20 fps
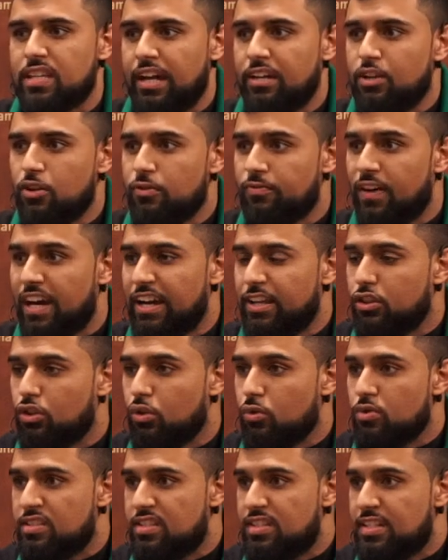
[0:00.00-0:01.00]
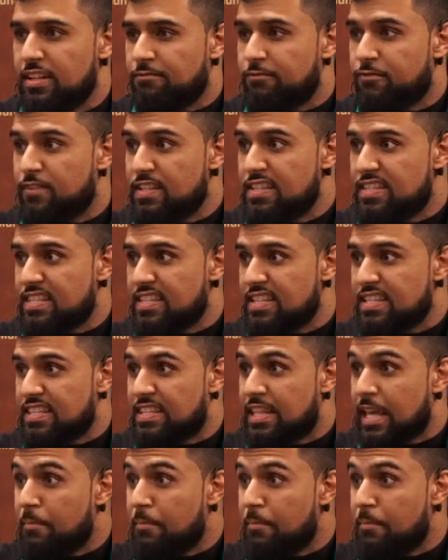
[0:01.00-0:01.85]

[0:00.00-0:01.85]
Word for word: and you find those differences,